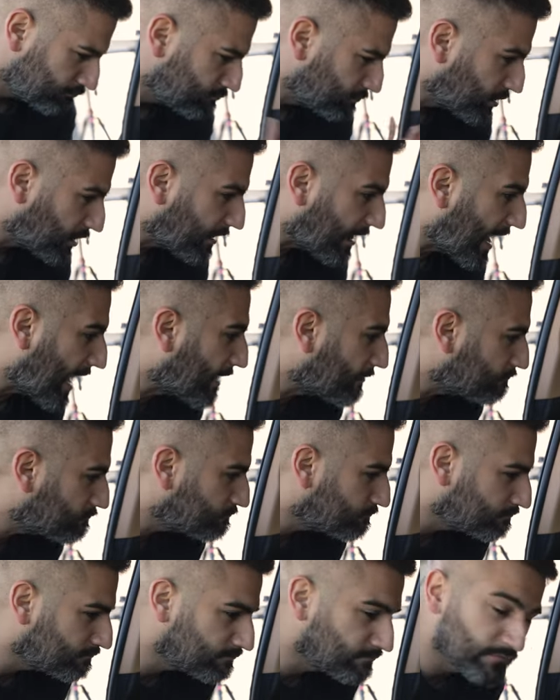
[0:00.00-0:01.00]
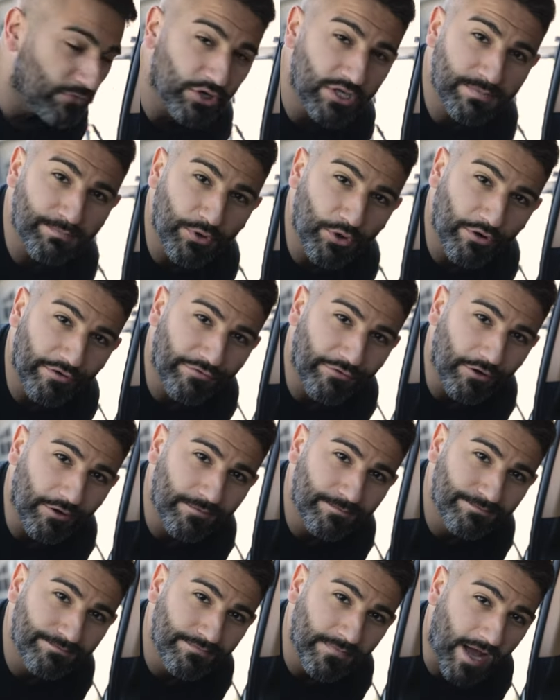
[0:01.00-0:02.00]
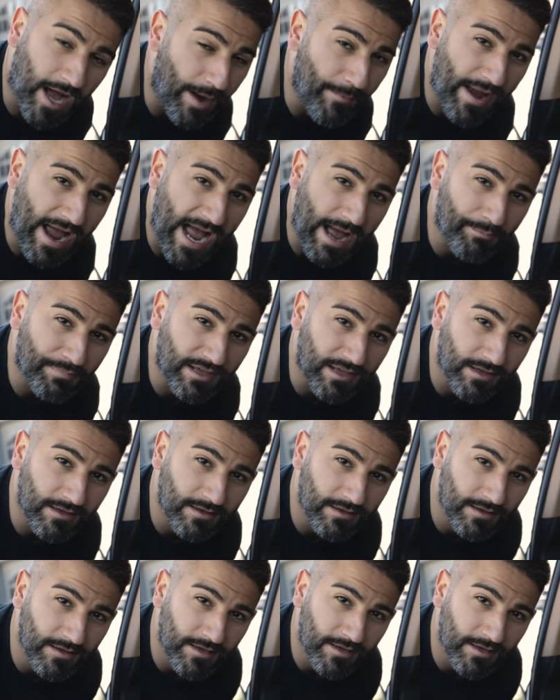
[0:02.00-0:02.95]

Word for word: Look at that, looks beautiful. I'm happy.